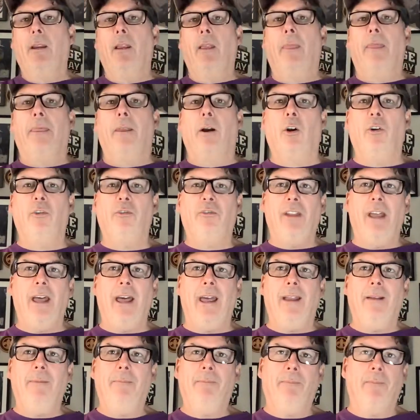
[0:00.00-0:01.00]

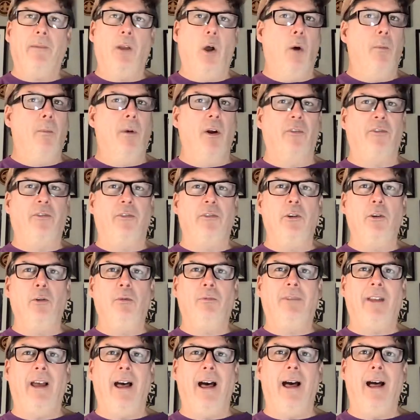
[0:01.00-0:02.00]
Thursday, almost
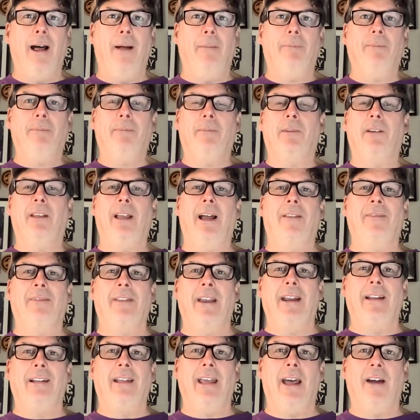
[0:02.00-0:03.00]
noontime. Got a
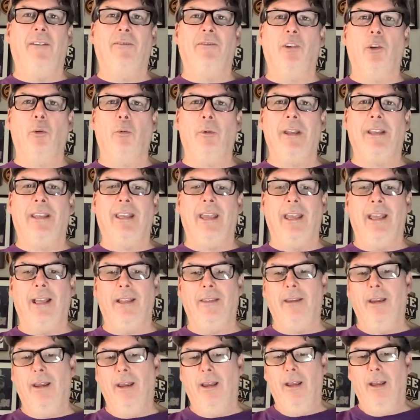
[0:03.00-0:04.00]
day and a half to the
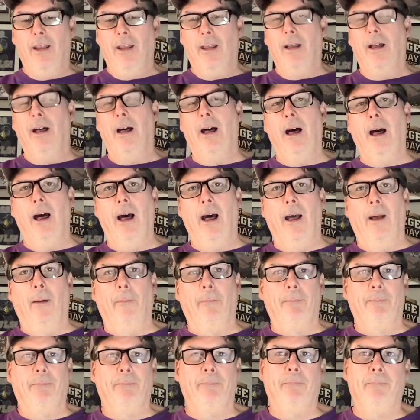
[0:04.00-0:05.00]
weekend.
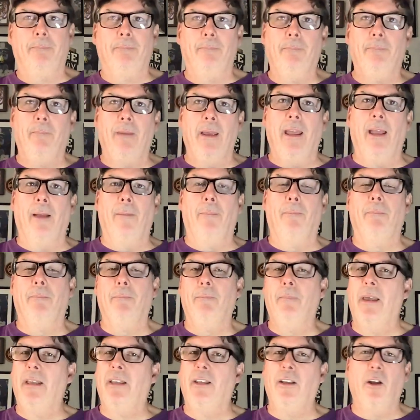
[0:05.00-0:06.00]
Man,
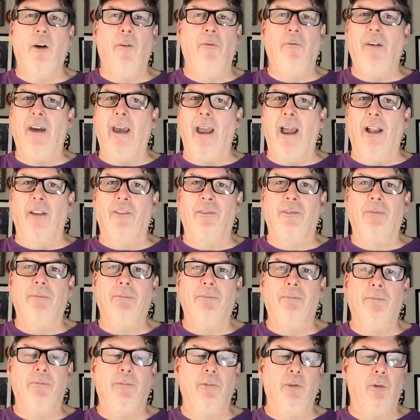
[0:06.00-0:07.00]
make it go fast.
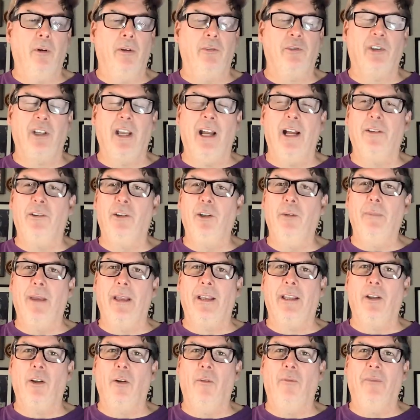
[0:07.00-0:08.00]
Do what you got to do to make
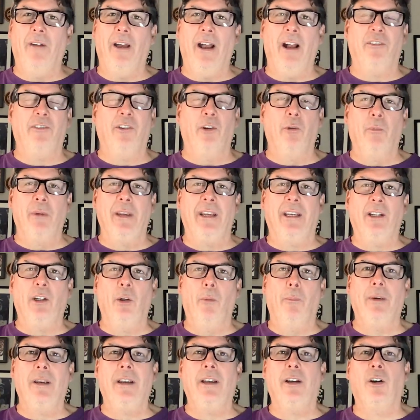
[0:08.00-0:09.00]
it go fast. The weekend will
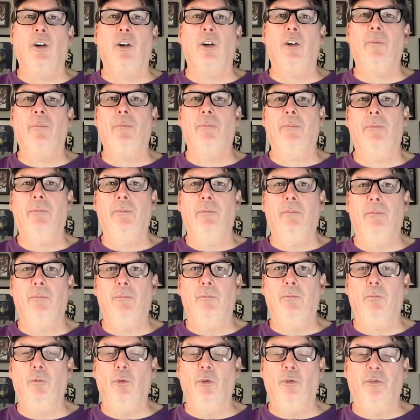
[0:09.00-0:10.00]
be here
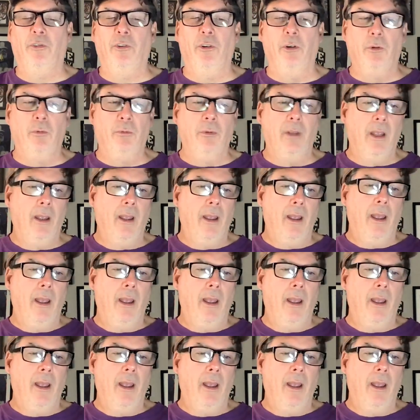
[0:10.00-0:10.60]
real soon.